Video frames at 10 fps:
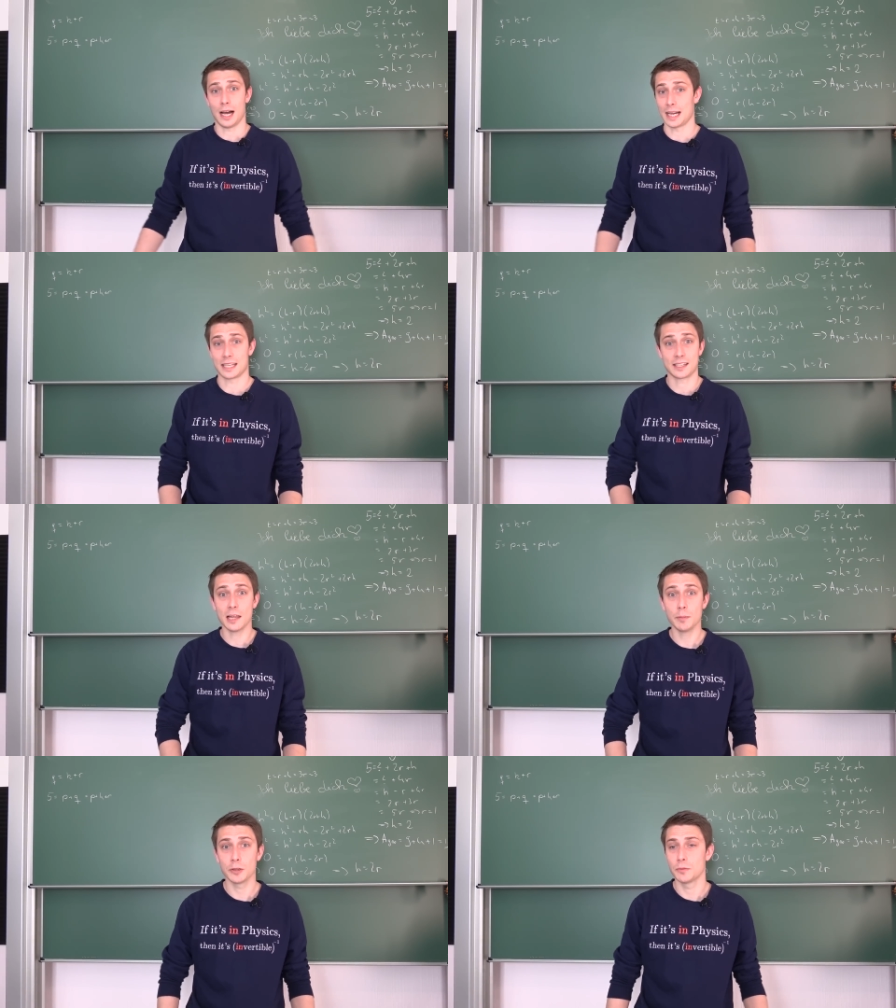I can't
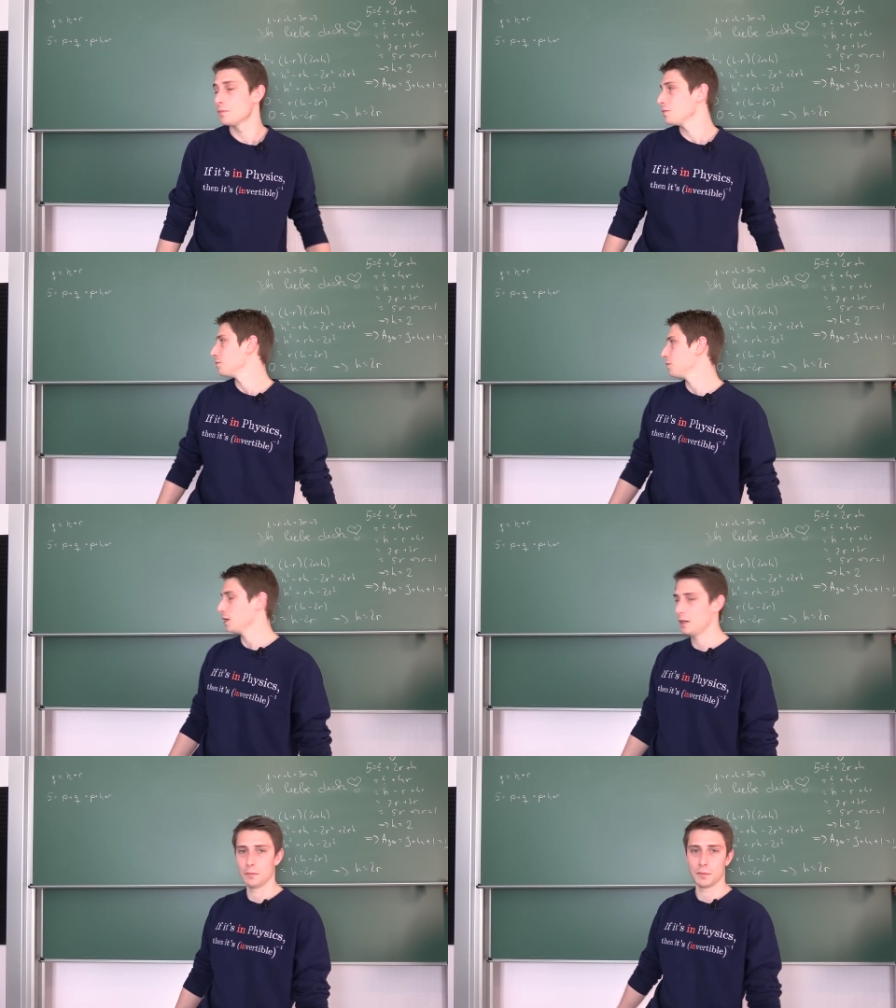help you.
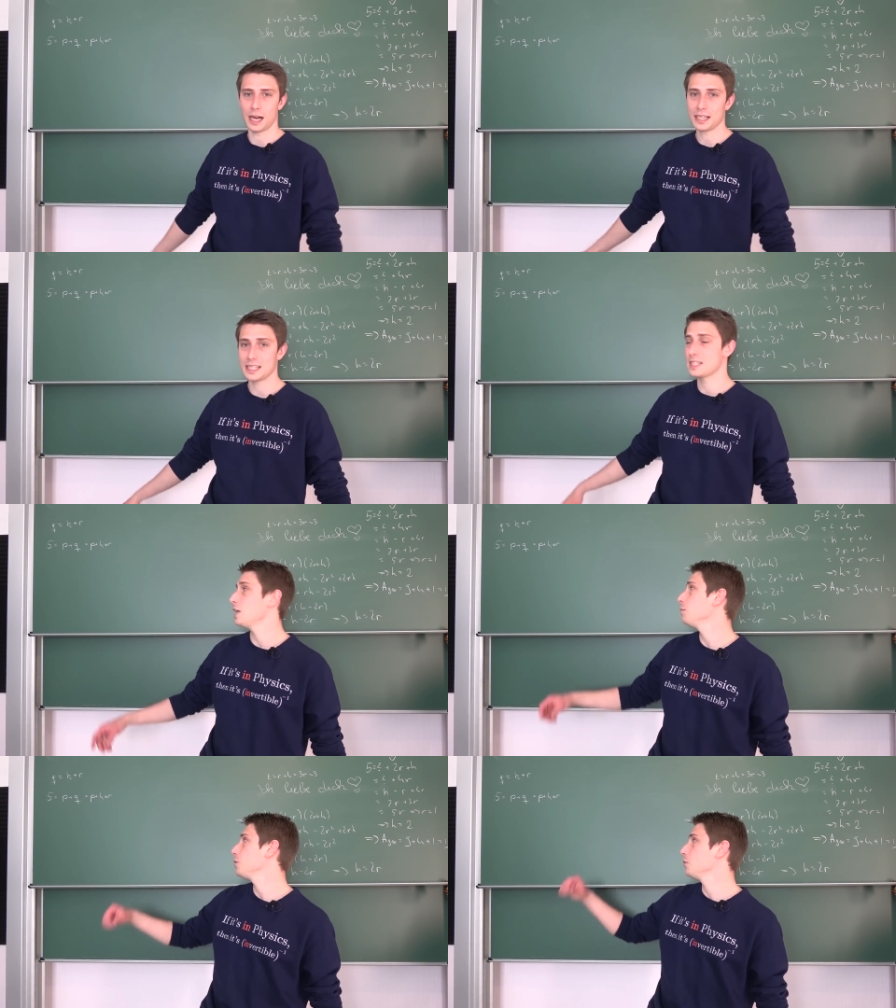I can't
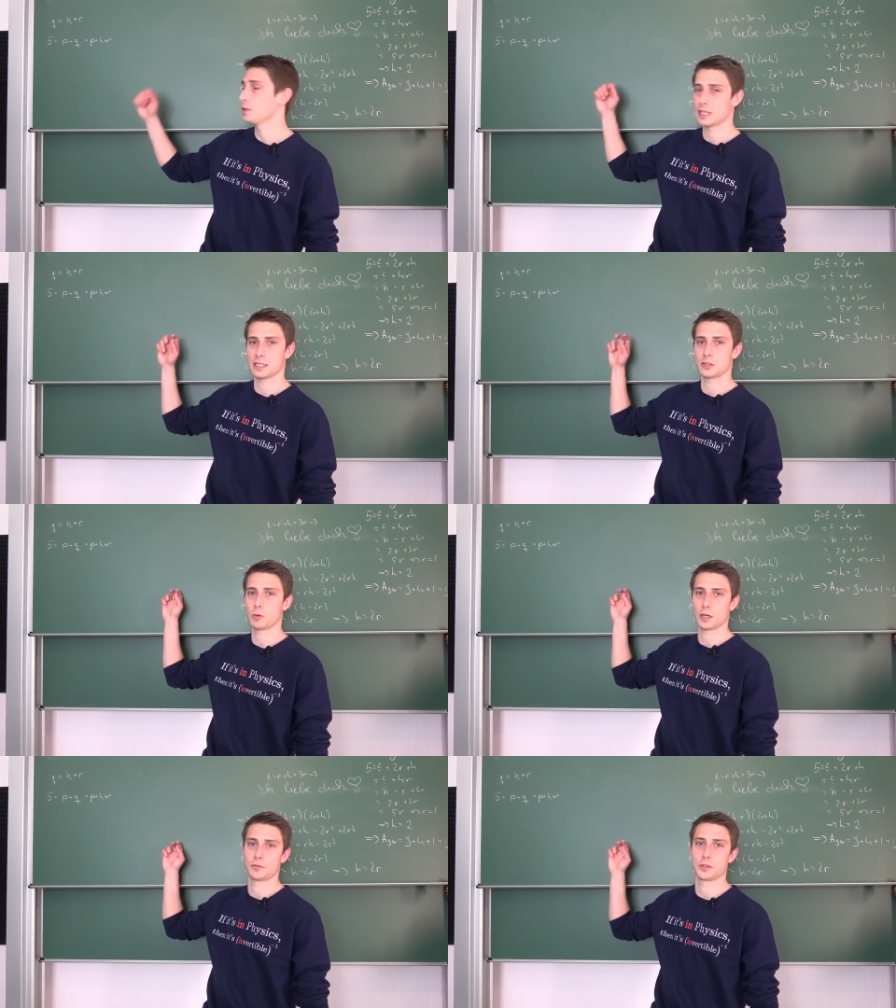help you get
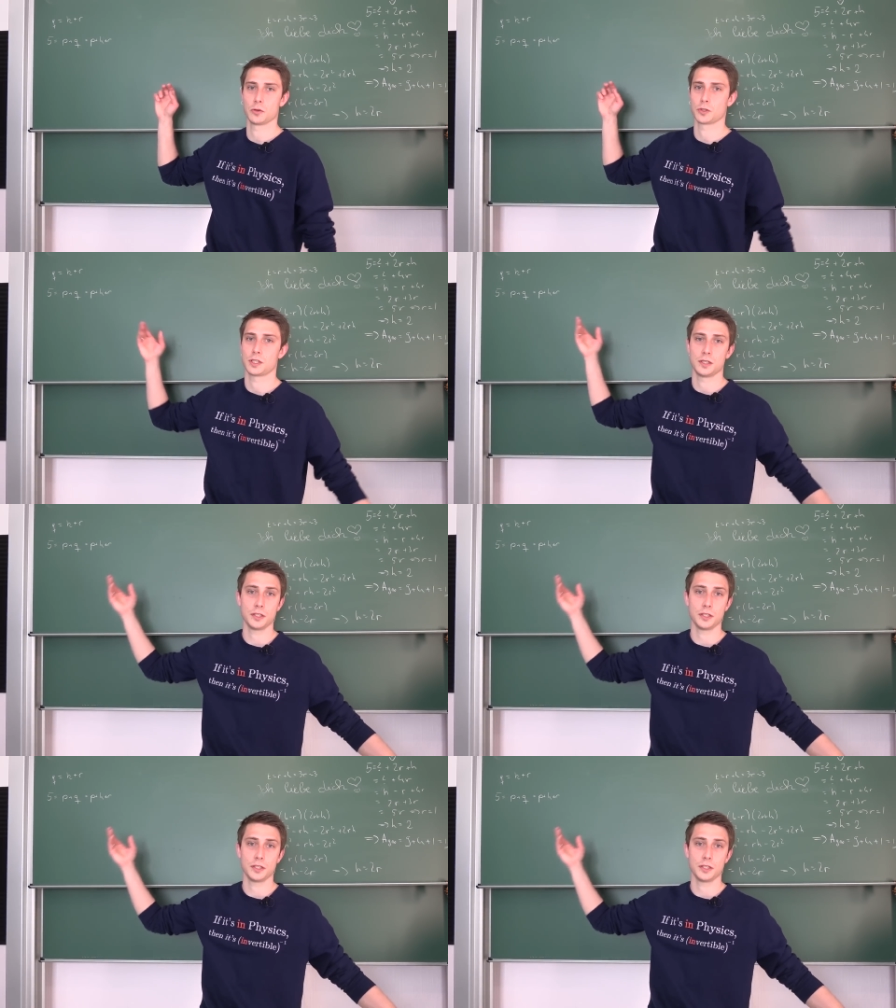one of those.